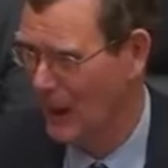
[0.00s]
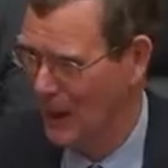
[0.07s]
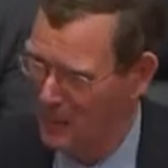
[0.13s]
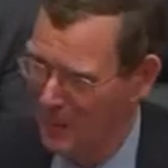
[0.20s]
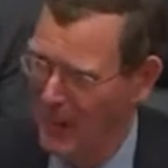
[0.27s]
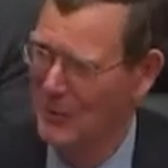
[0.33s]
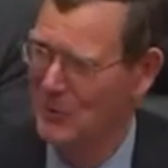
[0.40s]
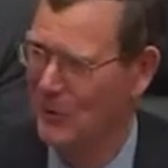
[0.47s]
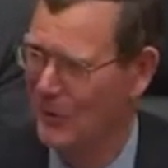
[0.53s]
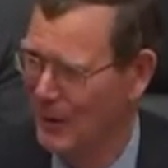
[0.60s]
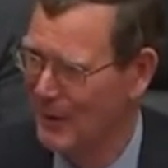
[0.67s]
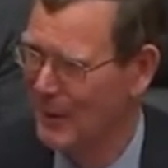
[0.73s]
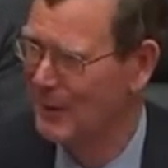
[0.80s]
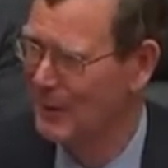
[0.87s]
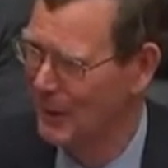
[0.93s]
lot of banks
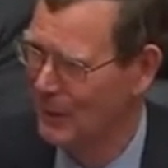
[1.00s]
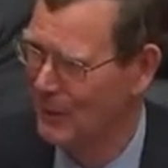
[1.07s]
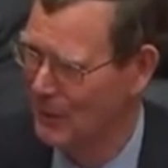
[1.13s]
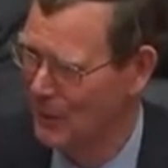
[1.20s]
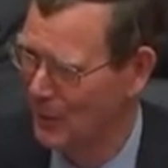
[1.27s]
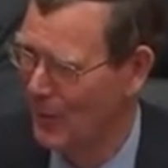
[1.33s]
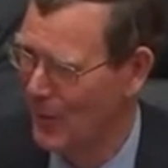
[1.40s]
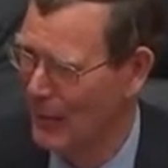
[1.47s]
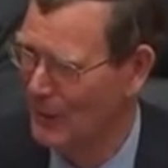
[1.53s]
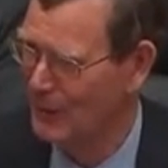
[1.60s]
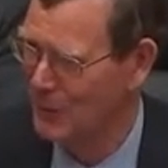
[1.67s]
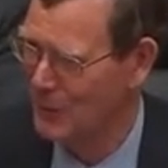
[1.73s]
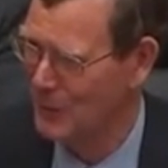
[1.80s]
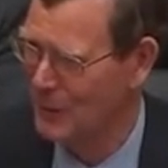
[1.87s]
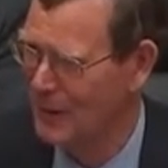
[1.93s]
running in different
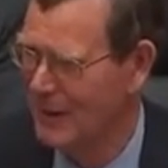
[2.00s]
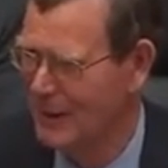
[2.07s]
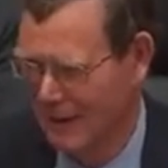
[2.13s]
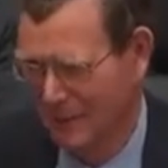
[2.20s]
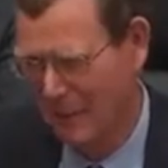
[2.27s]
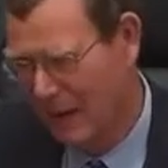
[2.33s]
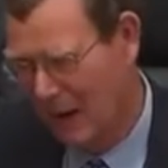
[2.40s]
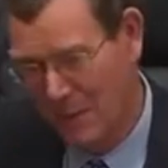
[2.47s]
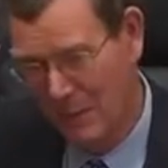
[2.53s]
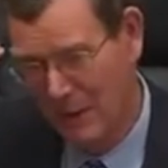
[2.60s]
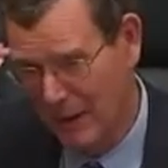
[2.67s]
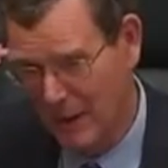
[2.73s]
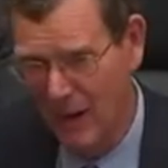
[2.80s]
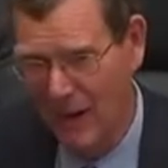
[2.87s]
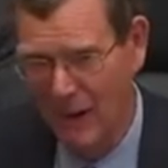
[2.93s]
directions. So it may not
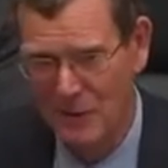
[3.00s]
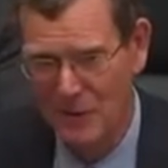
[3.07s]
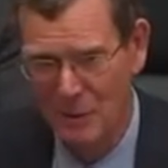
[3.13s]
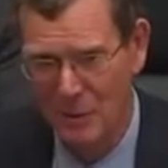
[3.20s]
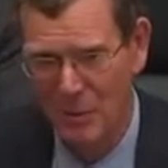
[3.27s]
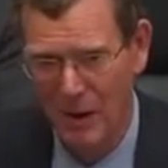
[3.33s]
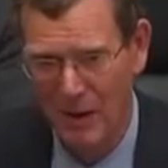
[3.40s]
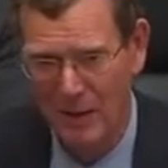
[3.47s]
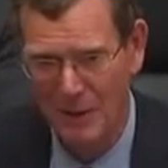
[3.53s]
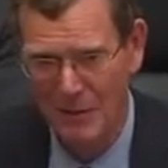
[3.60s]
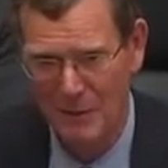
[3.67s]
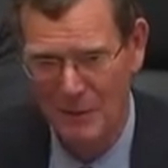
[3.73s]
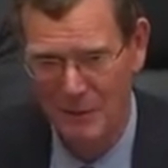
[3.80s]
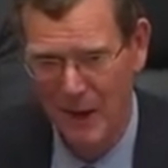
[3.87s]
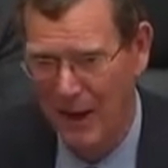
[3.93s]
be a conscious
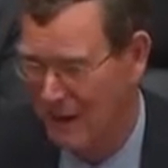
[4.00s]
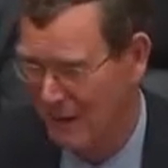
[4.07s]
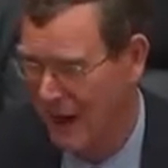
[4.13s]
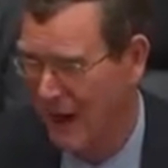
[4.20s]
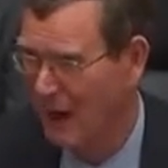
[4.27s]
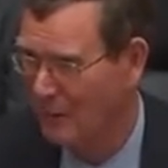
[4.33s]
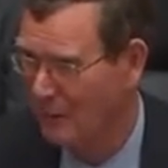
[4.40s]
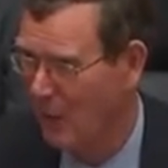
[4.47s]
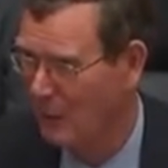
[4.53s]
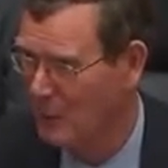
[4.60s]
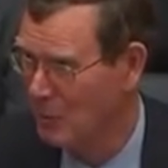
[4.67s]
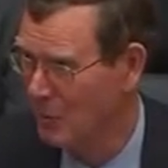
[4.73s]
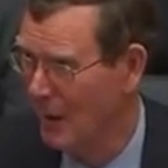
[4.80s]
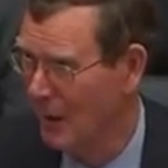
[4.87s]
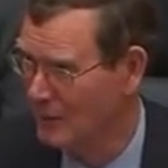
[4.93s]
policy, but I'm almost